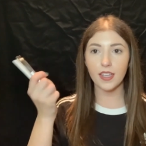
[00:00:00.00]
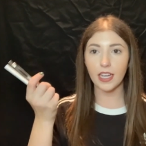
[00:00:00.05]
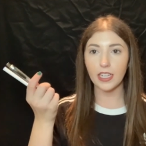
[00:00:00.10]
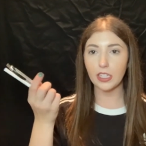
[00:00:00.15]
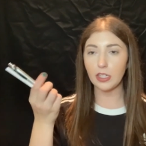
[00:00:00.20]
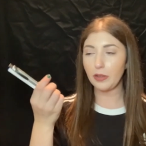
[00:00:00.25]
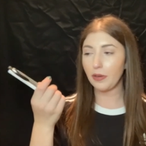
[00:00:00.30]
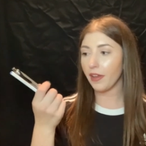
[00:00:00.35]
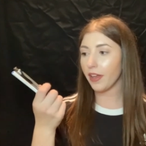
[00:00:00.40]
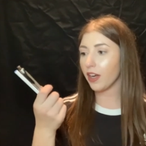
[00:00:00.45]
I
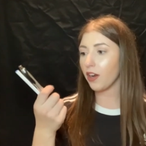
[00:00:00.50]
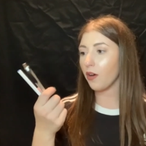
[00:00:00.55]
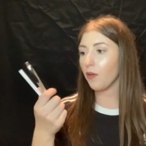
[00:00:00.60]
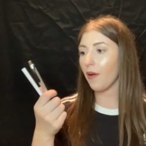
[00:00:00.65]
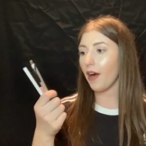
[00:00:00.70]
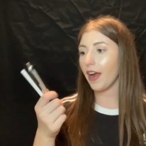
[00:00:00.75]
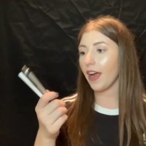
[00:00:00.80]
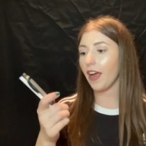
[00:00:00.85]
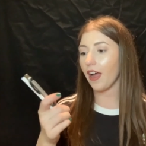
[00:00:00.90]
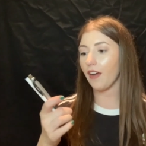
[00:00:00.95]
don't really know
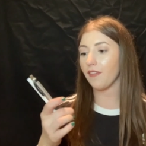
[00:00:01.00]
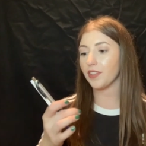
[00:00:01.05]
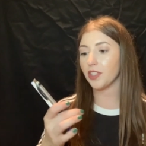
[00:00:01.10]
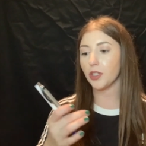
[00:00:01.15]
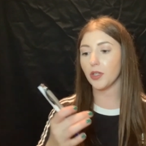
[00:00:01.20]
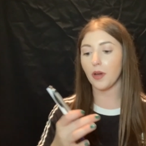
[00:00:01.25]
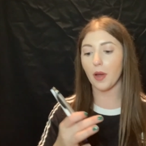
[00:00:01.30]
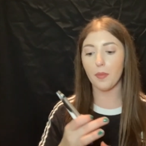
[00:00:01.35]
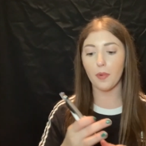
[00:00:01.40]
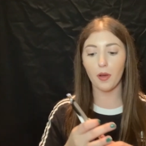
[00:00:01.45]
why I have
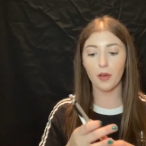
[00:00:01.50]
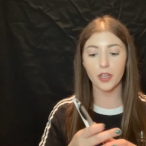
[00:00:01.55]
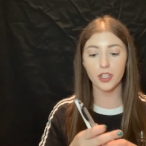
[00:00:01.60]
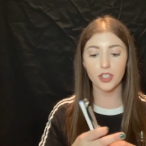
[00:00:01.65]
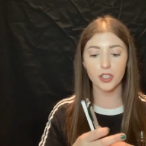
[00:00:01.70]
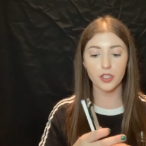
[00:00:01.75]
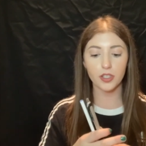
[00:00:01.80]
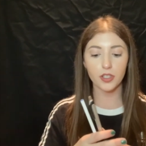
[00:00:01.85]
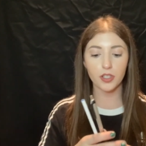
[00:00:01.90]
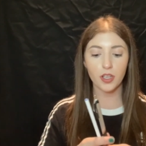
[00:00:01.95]
2. I probably
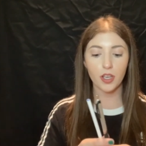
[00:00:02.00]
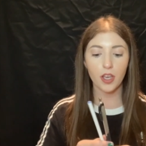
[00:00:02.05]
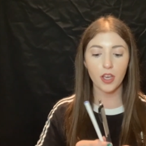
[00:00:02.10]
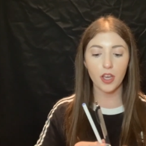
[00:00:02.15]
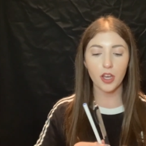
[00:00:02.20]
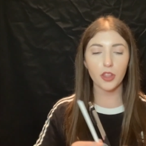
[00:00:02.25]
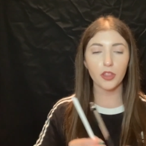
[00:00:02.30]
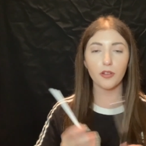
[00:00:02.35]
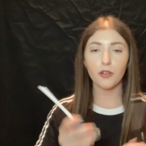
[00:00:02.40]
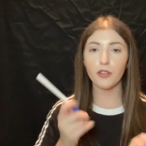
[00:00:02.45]
just
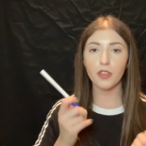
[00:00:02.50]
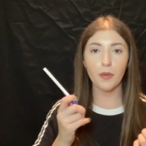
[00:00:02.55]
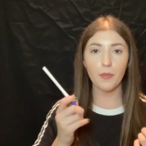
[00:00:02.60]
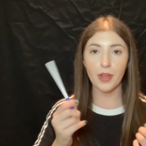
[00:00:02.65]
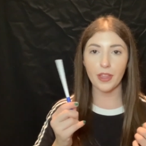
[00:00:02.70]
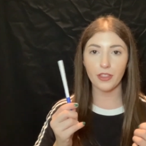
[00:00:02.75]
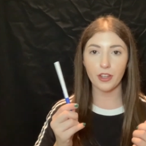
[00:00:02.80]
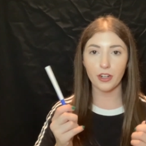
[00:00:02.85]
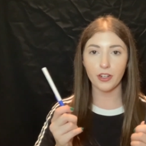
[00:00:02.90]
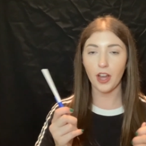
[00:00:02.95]
threw them
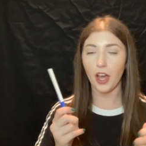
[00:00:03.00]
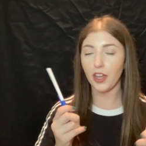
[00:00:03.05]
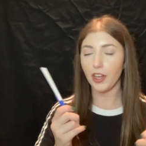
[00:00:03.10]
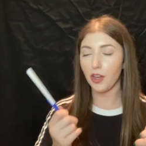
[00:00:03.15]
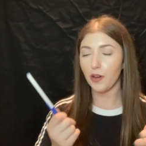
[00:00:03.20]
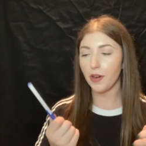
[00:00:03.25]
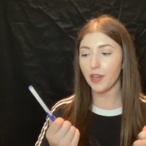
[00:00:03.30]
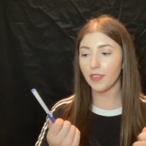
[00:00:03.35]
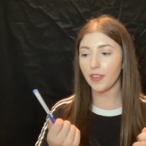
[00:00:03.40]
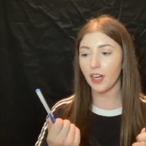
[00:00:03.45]
in there not
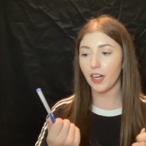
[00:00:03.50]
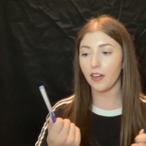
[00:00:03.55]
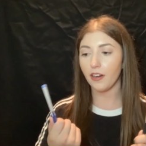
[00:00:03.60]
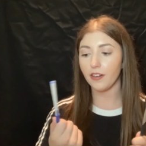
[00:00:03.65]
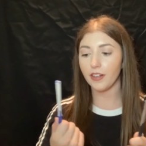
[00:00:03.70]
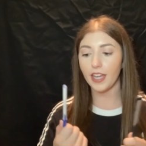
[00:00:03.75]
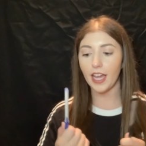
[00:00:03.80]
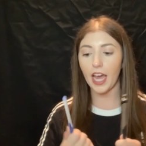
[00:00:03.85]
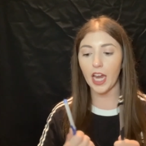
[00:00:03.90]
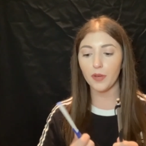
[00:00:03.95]
knowing that I
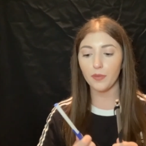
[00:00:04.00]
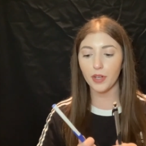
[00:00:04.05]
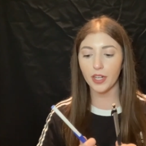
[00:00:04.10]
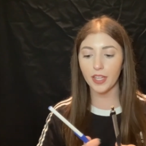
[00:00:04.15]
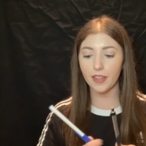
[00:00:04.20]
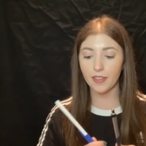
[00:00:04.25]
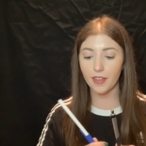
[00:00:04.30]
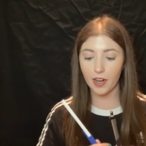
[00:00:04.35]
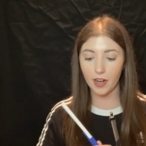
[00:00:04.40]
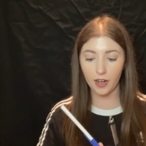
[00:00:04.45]
already had one
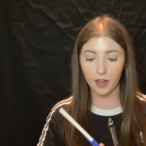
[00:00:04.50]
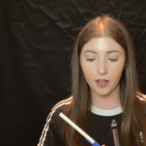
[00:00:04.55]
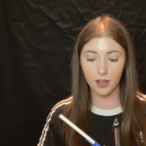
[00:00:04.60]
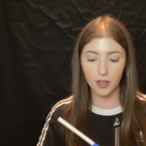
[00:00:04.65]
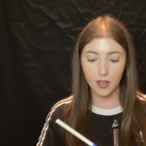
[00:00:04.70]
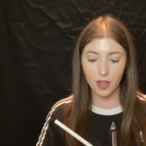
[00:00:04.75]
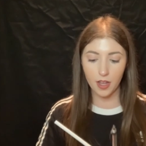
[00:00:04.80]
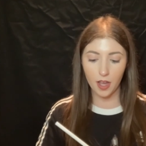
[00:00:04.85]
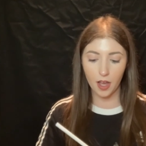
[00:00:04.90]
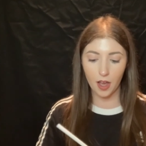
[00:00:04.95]
in there.
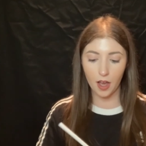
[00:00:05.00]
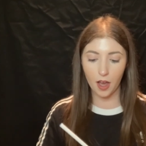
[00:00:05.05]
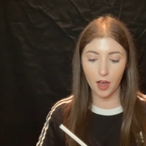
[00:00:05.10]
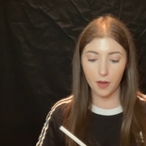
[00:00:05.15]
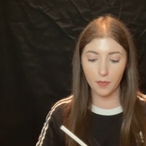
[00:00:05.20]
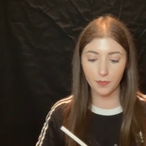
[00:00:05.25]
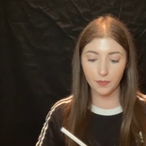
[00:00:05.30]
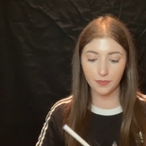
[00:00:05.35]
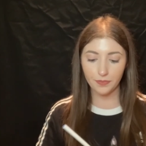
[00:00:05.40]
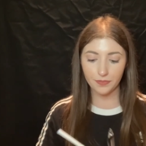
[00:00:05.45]

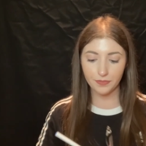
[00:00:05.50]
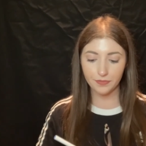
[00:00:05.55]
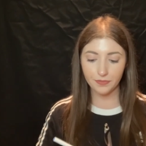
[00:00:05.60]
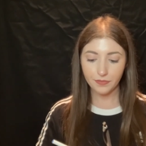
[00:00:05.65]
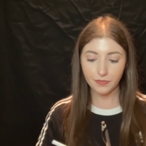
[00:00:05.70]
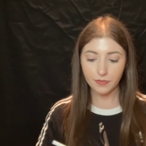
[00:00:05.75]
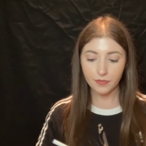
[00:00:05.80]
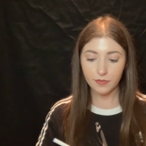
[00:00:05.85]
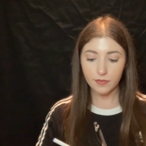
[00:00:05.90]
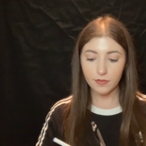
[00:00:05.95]

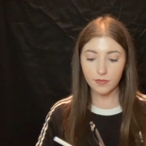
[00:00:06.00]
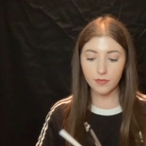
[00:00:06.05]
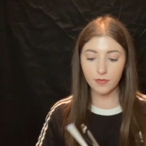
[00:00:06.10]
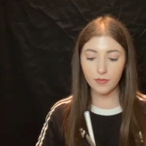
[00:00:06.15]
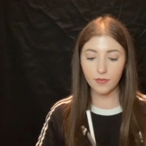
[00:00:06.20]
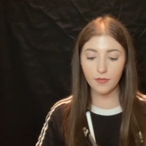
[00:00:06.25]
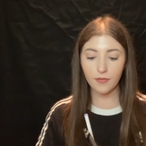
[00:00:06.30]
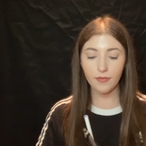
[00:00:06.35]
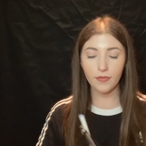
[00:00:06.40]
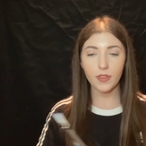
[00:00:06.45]

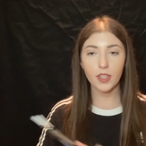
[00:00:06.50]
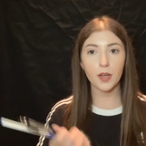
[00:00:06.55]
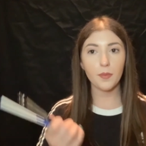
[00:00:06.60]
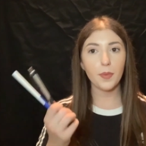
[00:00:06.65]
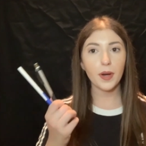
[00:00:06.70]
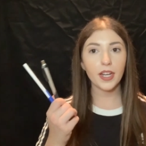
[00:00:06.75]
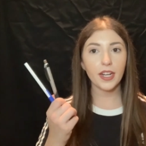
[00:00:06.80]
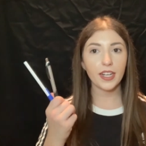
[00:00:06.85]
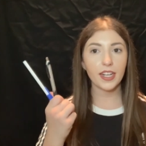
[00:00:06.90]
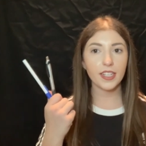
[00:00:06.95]

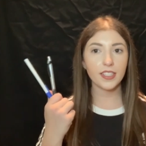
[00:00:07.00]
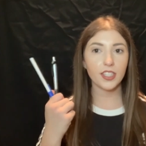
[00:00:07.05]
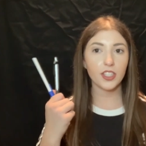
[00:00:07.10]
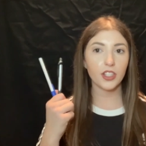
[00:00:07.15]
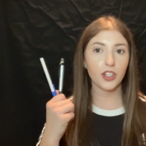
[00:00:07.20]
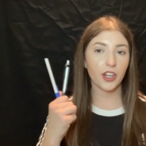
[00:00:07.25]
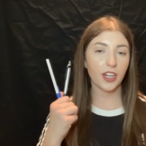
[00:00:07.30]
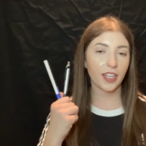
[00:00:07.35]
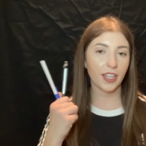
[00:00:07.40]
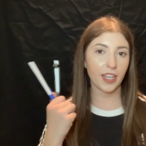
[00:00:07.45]
But I guess it's
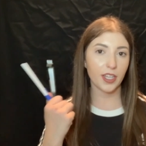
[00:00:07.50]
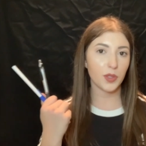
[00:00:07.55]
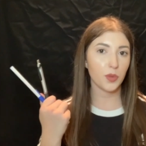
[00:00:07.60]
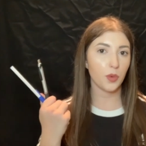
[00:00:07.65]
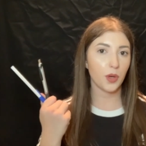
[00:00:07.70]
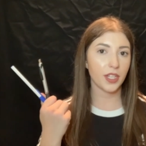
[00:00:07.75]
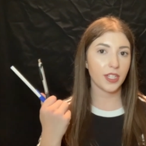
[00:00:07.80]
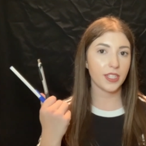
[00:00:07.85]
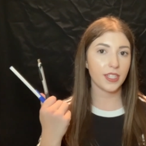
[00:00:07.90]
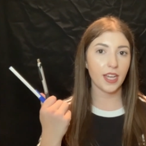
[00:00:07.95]
good in case
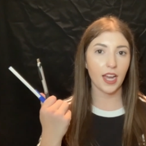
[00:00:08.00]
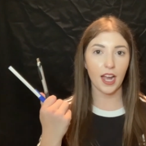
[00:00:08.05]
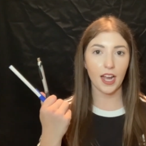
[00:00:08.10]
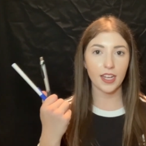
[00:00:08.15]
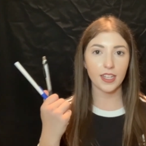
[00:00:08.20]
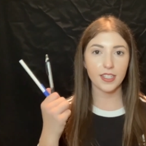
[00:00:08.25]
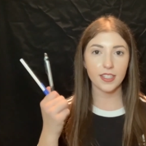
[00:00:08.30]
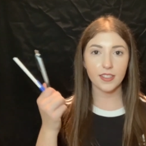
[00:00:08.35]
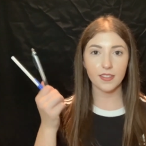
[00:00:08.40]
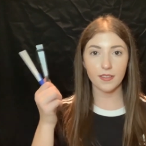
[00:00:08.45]
one
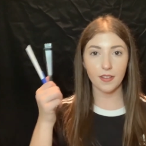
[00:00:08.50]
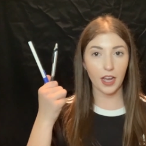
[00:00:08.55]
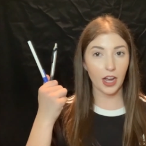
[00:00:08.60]
dies.